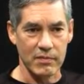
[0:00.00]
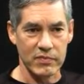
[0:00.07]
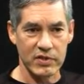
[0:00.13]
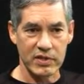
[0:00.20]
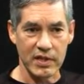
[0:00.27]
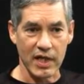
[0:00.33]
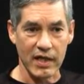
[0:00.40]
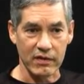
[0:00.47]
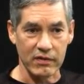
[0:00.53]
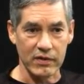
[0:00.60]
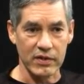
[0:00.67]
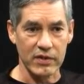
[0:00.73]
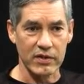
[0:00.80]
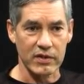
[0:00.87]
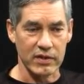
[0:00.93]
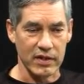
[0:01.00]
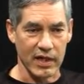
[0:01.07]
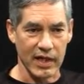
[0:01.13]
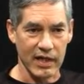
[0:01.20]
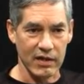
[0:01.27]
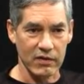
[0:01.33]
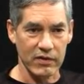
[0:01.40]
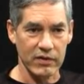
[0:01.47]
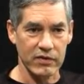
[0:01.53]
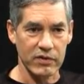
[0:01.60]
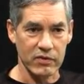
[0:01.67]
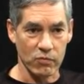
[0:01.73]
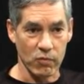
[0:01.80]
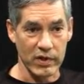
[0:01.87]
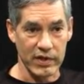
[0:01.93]
Scotland and Ireland
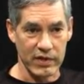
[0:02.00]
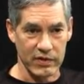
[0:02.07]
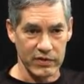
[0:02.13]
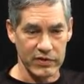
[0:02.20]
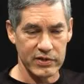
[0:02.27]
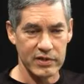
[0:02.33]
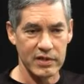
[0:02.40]
and Wales.